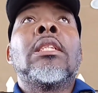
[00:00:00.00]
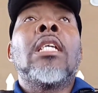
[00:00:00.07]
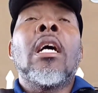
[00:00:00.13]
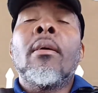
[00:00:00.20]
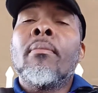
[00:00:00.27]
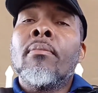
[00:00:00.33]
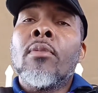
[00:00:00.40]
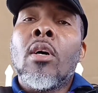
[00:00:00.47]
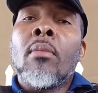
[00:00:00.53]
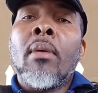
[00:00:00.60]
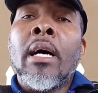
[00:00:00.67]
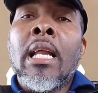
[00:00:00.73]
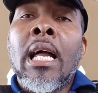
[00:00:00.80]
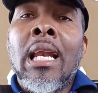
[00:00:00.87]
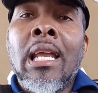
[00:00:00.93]
Them
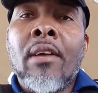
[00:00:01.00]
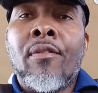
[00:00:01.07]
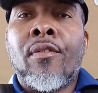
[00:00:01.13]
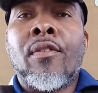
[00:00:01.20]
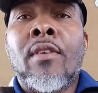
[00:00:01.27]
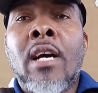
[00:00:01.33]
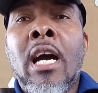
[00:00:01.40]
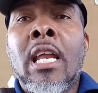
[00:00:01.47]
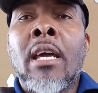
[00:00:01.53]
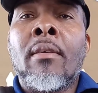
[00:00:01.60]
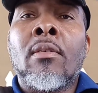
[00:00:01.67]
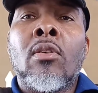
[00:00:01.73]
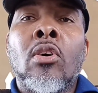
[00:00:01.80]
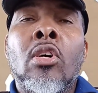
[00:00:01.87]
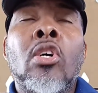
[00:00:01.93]
nobody left, because
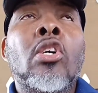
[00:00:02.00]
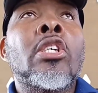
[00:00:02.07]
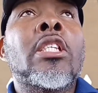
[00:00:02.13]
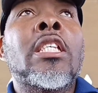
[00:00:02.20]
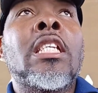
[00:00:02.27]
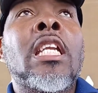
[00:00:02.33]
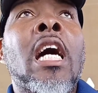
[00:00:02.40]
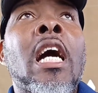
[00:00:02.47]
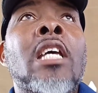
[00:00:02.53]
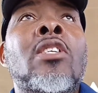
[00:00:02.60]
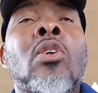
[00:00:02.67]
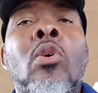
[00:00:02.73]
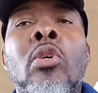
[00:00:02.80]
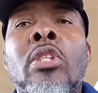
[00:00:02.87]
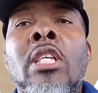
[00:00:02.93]
them come come see
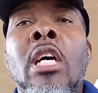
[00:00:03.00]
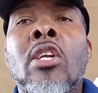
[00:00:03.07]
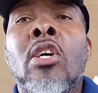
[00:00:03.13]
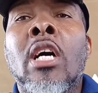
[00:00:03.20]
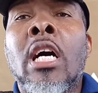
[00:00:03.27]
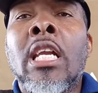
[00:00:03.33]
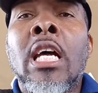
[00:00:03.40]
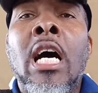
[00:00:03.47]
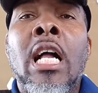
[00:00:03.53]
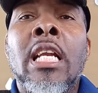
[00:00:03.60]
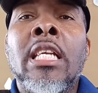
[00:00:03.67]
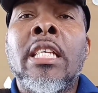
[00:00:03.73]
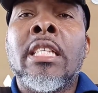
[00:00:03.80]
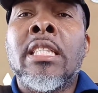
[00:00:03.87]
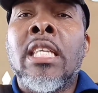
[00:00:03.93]
nice house and all
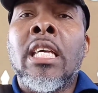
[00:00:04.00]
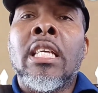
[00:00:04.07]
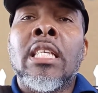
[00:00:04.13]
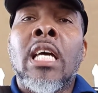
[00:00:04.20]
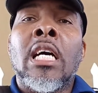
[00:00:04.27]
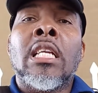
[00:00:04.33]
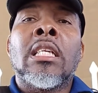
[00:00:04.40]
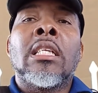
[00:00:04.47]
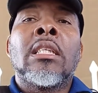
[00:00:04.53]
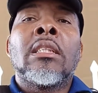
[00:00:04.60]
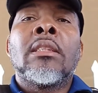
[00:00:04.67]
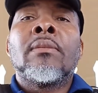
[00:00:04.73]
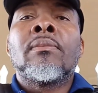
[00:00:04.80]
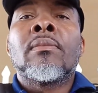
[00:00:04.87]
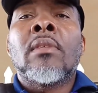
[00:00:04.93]
these things and
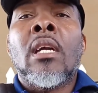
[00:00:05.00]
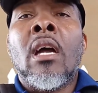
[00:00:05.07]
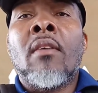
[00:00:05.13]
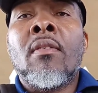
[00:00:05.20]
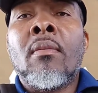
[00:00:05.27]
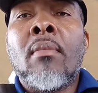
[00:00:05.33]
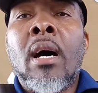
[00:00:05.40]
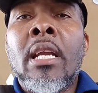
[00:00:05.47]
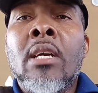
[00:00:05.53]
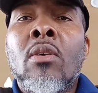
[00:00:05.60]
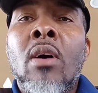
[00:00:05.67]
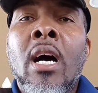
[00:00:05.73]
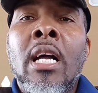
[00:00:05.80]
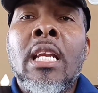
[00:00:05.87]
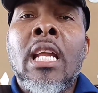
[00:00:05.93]
everybody
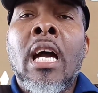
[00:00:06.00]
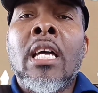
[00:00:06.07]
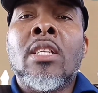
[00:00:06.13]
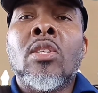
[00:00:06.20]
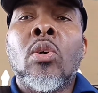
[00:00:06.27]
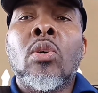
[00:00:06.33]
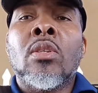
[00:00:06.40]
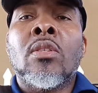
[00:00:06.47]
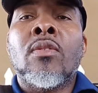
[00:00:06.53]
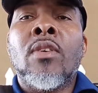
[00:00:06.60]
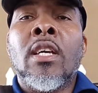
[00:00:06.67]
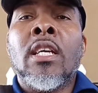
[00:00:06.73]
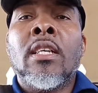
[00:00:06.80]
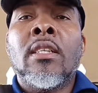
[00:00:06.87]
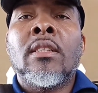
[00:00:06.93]
want nice house
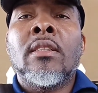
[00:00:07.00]
for,